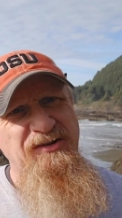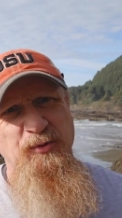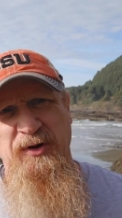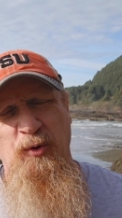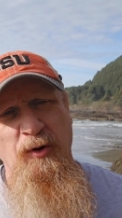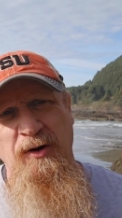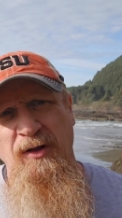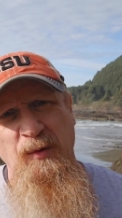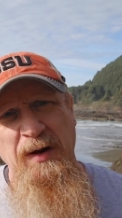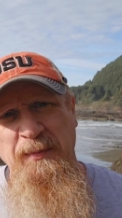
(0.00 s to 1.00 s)
to record
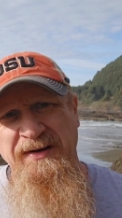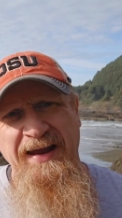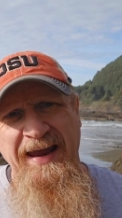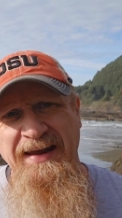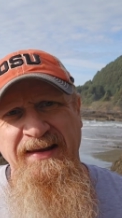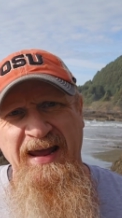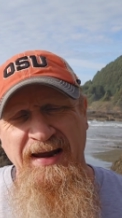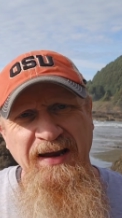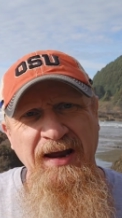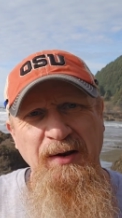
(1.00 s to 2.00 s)
all the way up into
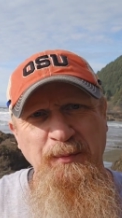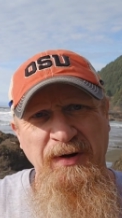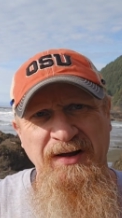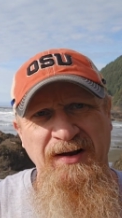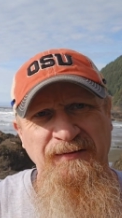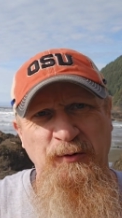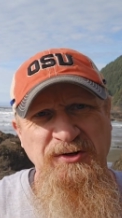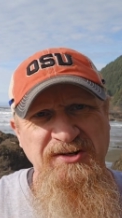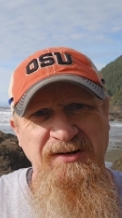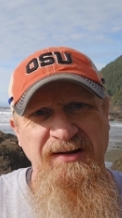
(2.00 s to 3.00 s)
8K, but
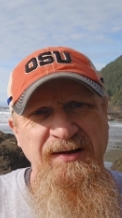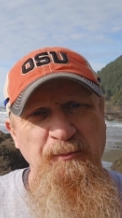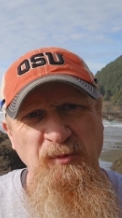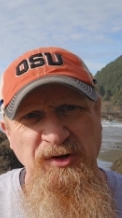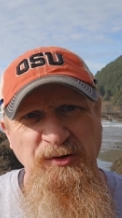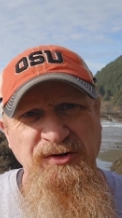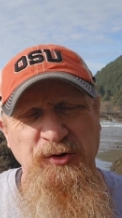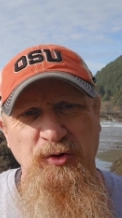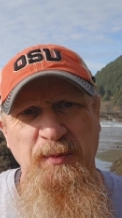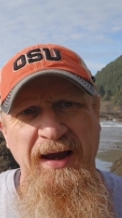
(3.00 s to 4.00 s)
unfortunately,
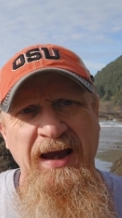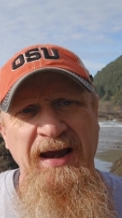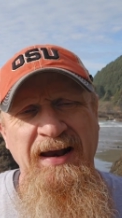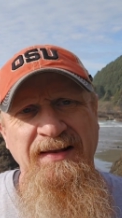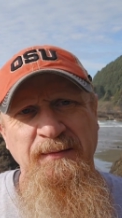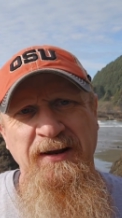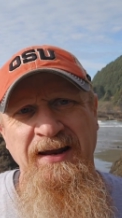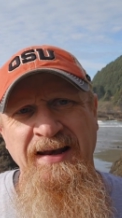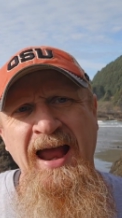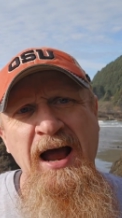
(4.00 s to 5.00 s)
YouTube and
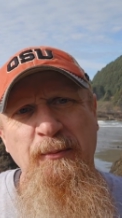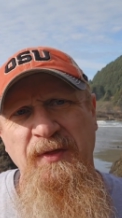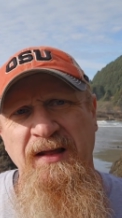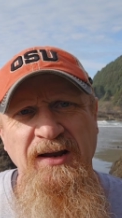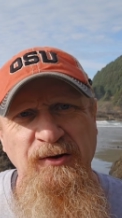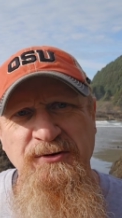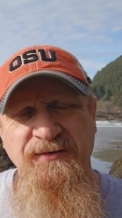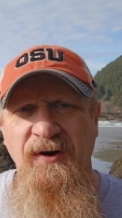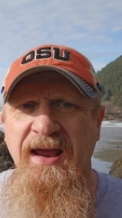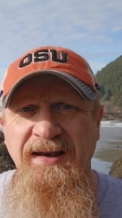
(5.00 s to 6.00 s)
an app that I use
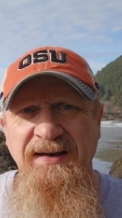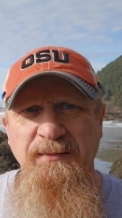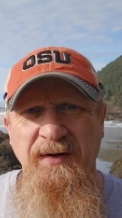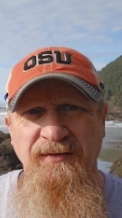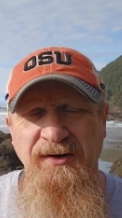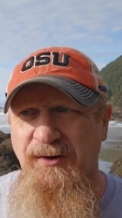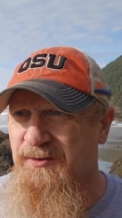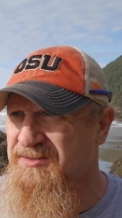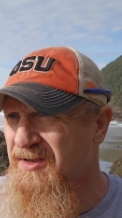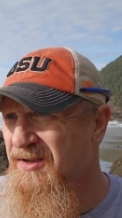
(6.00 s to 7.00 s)
for editing my
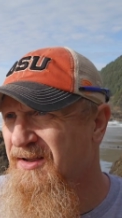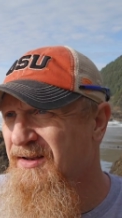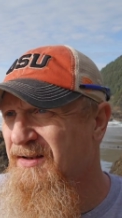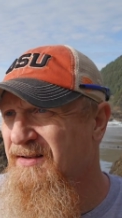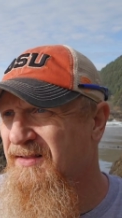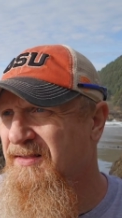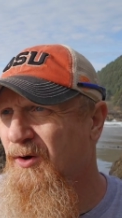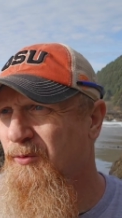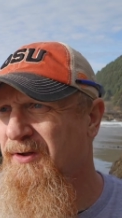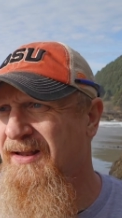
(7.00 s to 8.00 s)
videos
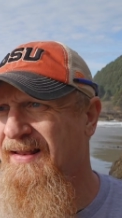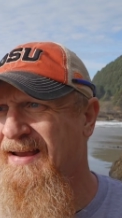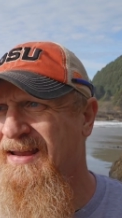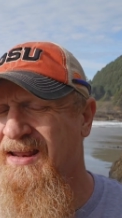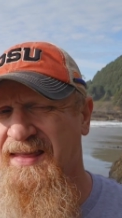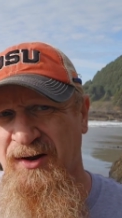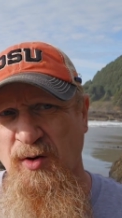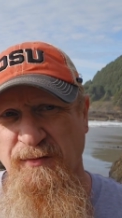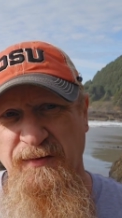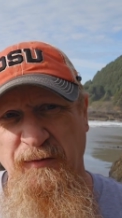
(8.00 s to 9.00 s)
don't really like anything
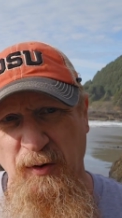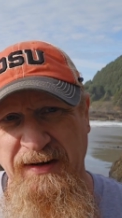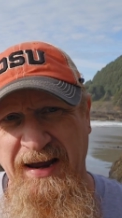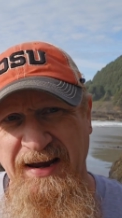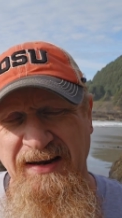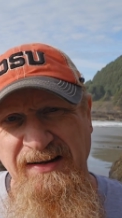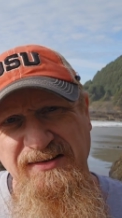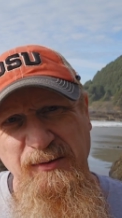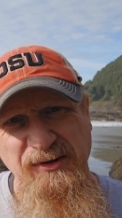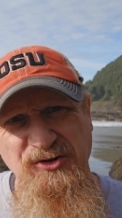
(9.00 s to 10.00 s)
over 4K,
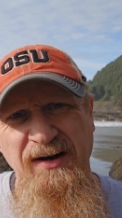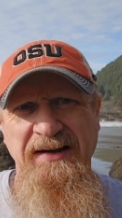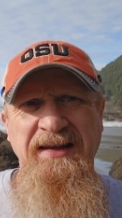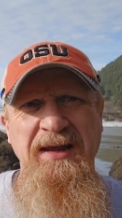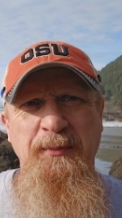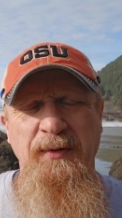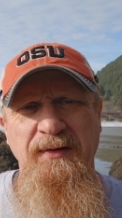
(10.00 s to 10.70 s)
so I'm gonna try and keep